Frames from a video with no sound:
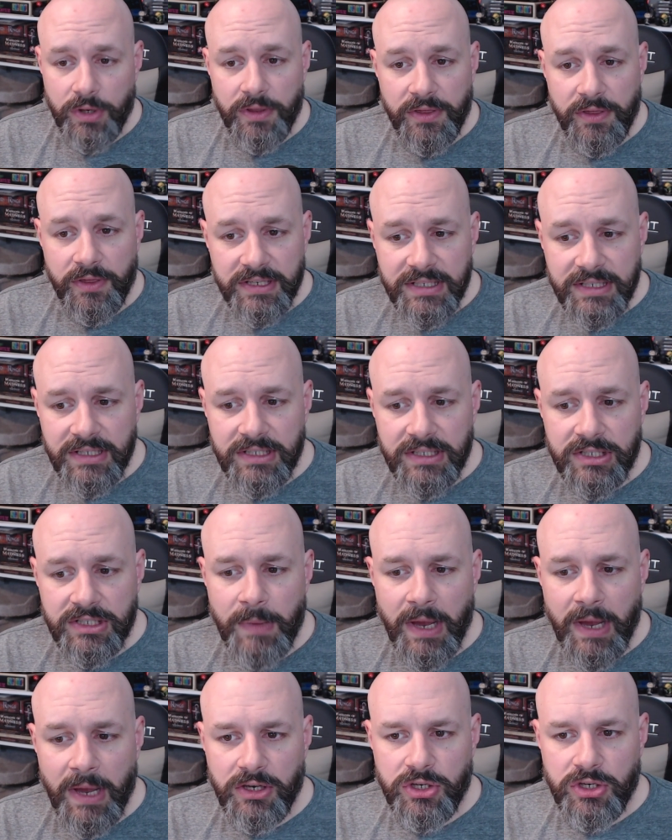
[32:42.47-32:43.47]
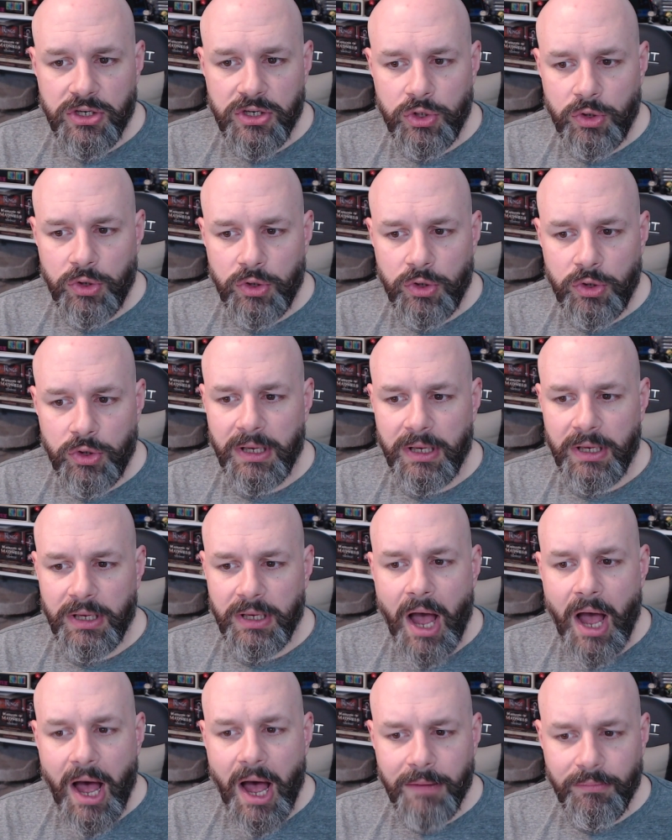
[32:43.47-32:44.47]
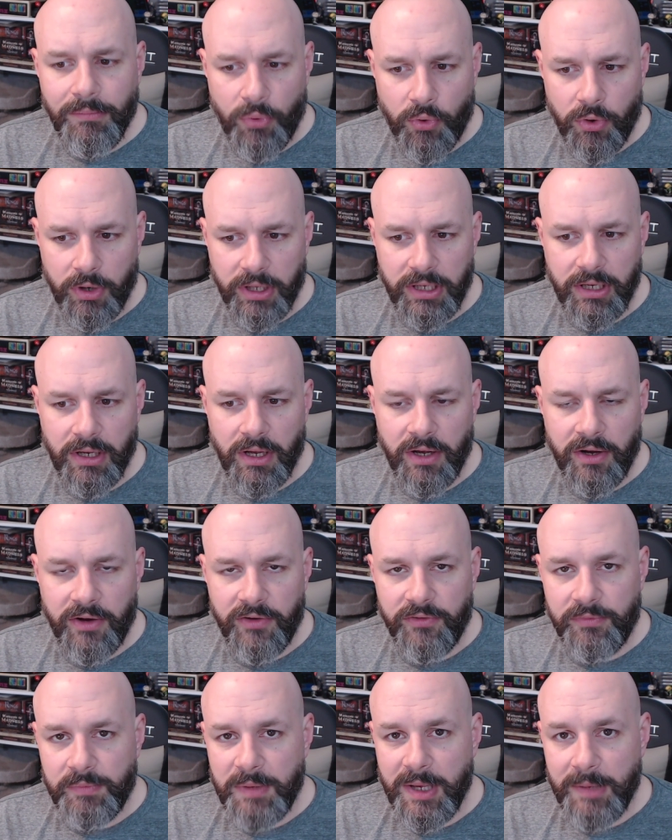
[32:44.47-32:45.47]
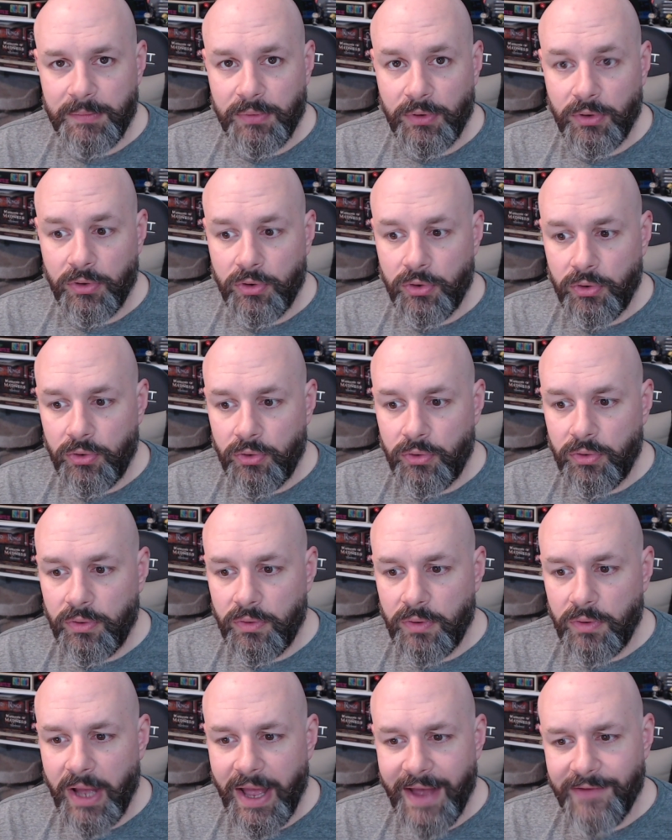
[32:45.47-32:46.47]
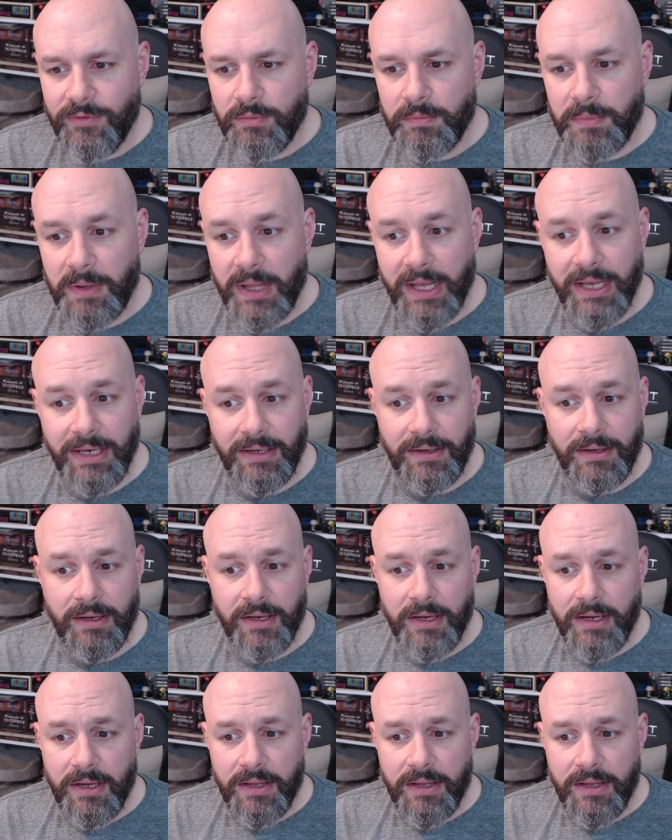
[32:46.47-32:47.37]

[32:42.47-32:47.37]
This is meant to be an onboarding of people who haven't played